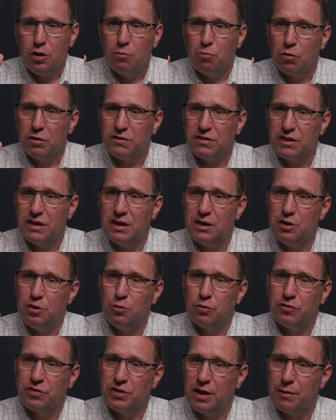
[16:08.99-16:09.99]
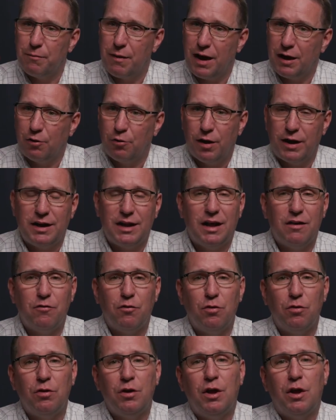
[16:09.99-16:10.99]
Once again, you will see it by grade
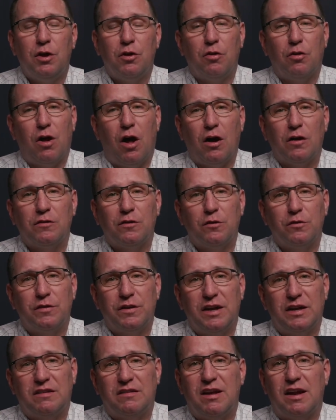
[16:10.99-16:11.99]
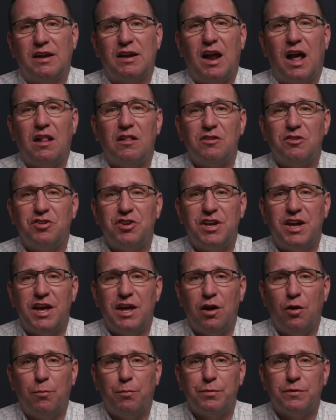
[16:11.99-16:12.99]
level. You'll also see a technology
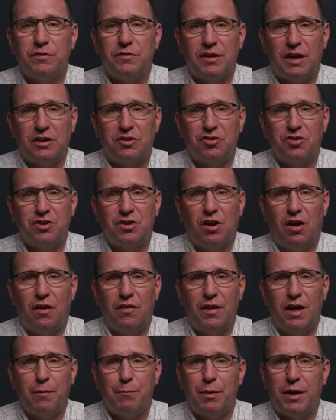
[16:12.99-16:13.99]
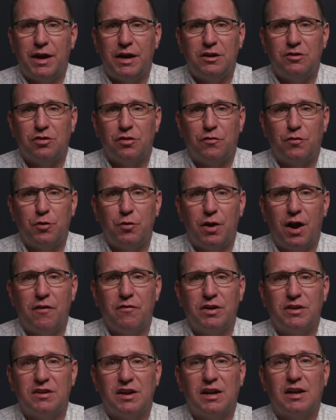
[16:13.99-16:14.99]
help section on that page. So if you're
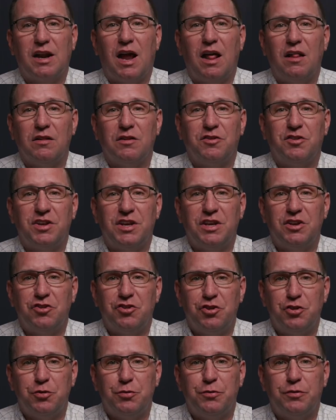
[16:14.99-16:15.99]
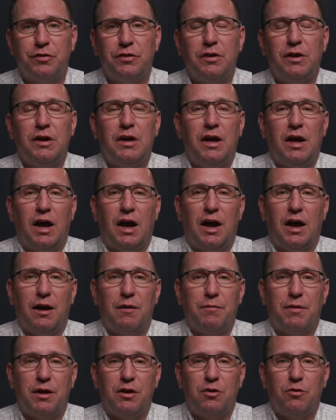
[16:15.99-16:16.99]
having technology issues uh,
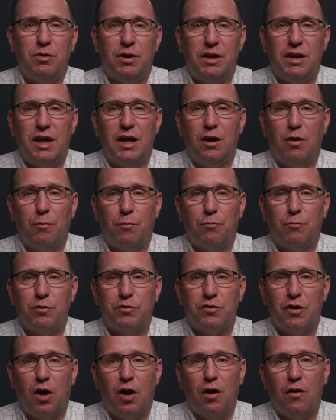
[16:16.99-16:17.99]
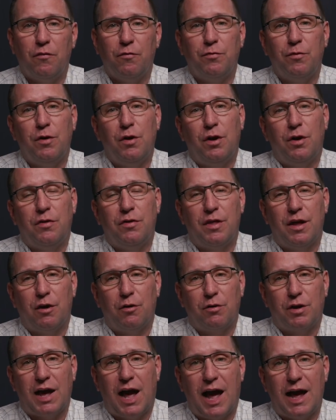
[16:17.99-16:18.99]
that you need to help resolve,
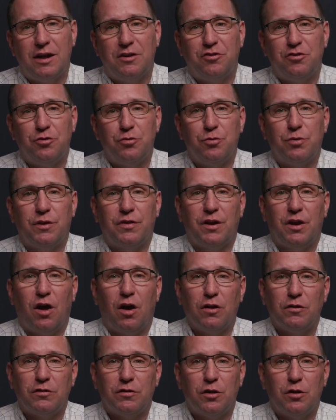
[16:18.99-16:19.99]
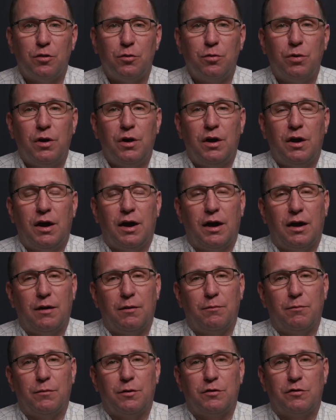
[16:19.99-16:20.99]
that'll guide you. And then also
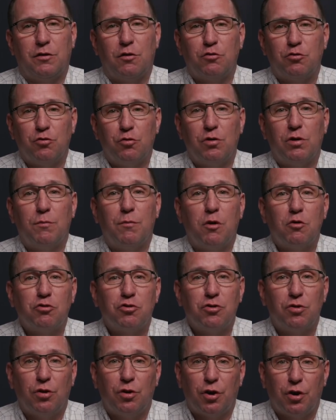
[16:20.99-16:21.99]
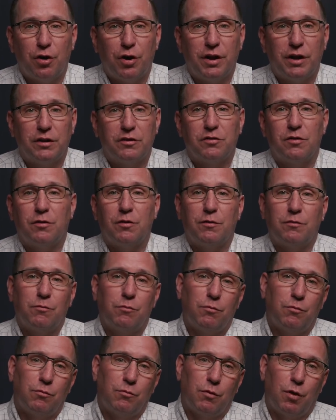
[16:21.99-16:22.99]
um, social and emotional learning.
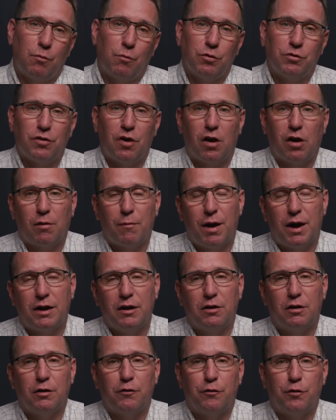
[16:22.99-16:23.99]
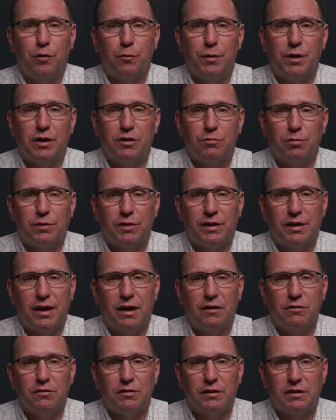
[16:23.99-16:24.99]
So what we'll talk about here in a few minutes with the
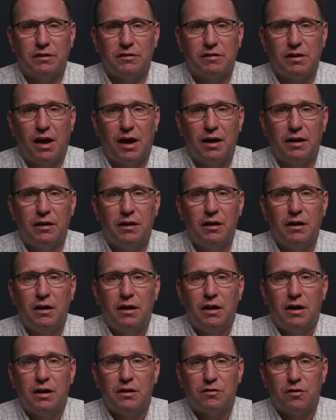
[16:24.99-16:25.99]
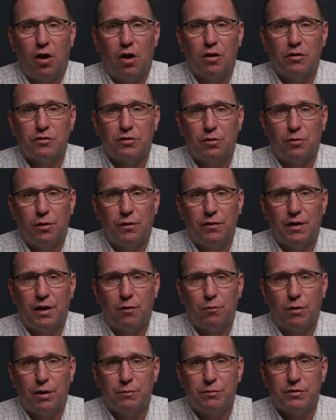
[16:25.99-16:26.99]
counseling side is also on
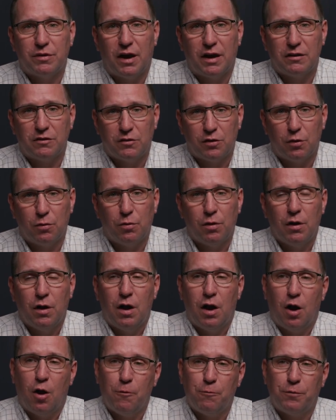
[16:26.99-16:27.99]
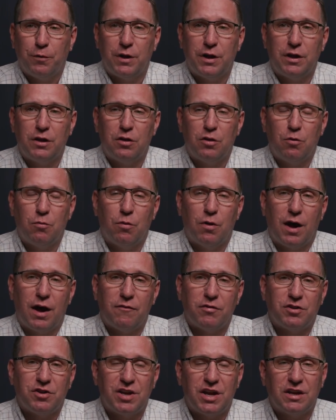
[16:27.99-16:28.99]
that website. So hopefully you will
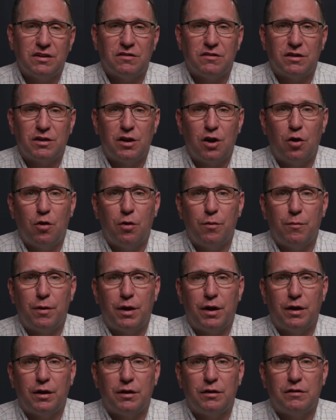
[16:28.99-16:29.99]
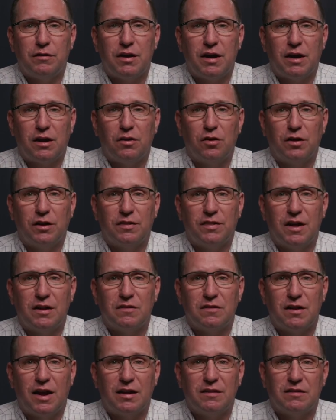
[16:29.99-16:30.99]
have a chance to go and, and take a look at that
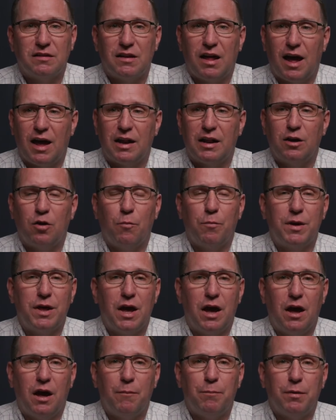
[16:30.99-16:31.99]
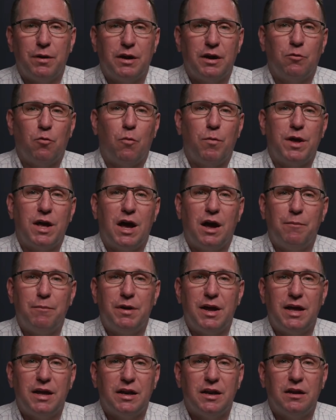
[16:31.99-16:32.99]
site tonight. It'll be up and it will be
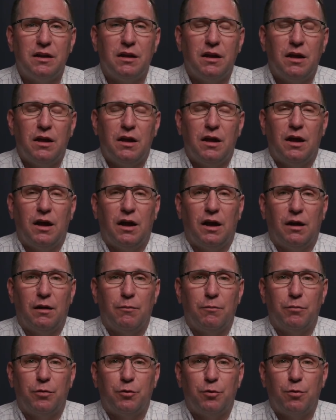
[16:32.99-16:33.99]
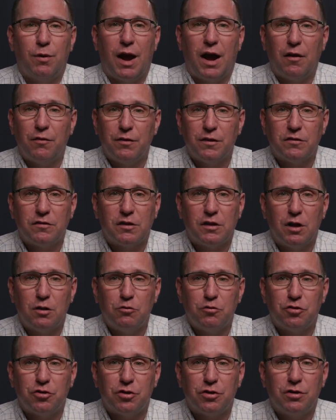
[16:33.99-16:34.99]
updated um, throughout this
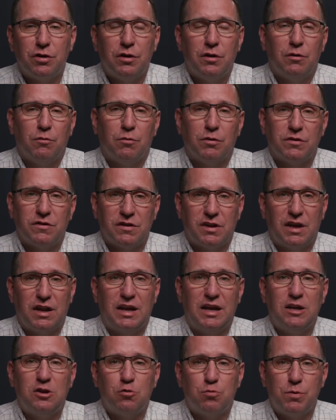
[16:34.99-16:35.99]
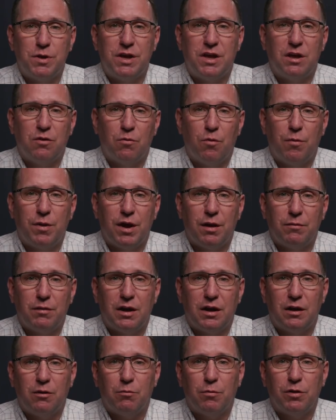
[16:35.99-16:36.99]
closure. Once again, each week it will be
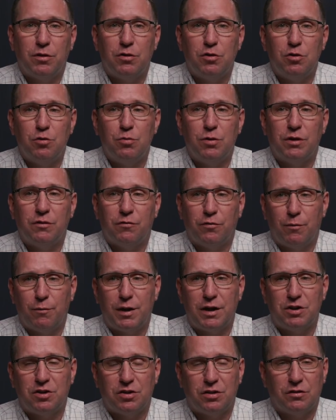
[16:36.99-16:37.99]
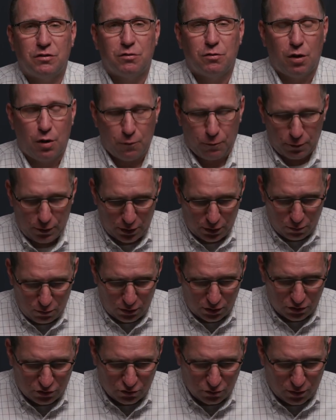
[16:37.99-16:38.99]
updated with new information. So hopefully you
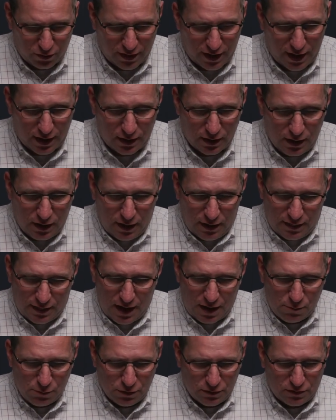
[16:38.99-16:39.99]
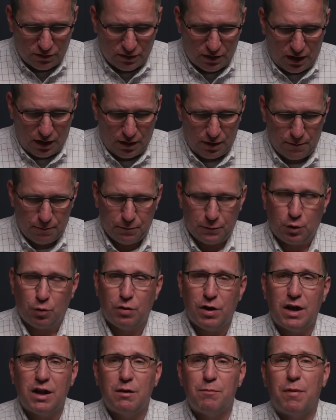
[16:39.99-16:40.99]
will enjoy that. That was um,
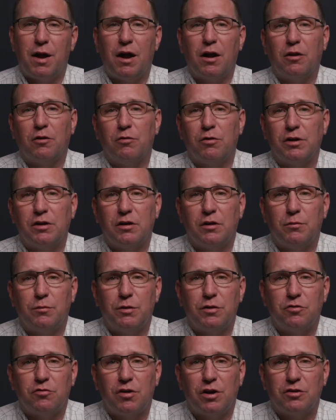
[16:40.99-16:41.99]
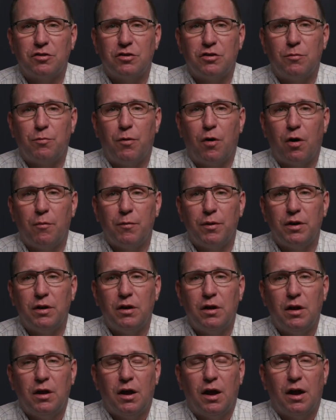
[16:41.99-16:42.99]
created by our curriculum instruction
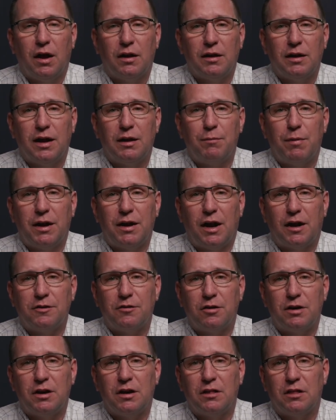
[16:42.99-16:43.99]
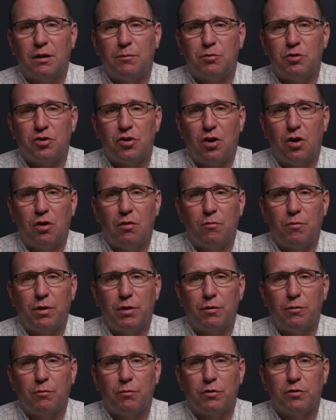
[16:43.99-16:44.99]
department, uh, led by Dr. Edith Upshaw, and
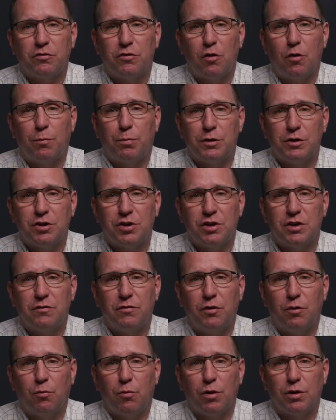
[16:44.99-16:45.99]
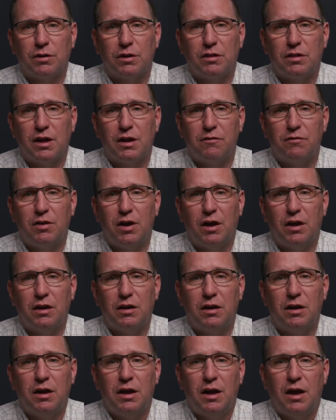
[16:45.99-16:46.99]
we're, we're so appreciative of the work that they've
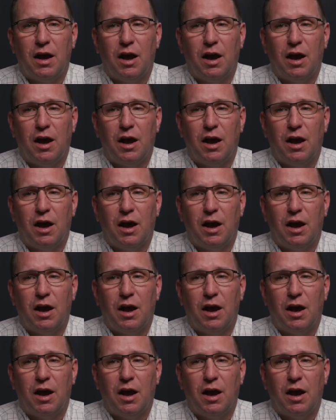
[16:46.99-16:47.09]
done.